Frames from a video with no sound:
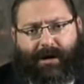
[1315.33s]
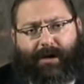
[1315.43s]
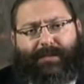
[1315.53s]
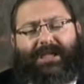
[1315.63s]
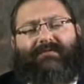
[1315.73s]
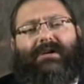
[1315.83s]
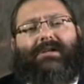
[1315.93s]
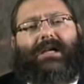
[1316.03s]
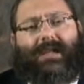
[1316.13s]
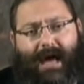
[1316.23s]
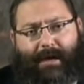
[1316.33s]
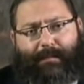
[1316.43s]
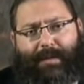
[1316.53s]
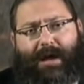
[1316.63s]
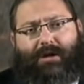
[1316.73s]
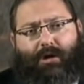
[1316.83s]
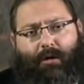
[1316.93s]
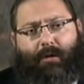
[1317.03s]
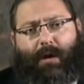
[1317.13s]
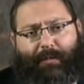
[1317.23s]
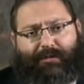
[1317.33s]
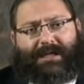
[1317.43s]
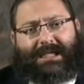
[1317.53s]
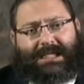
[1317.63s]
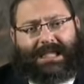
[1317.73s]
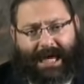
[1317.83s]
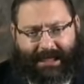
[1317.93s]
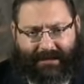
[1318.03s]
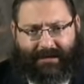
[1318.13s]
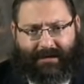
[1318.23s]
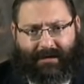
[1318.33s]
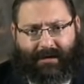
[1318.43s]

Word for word: A mitzvah is a lamp, and Torah represents light.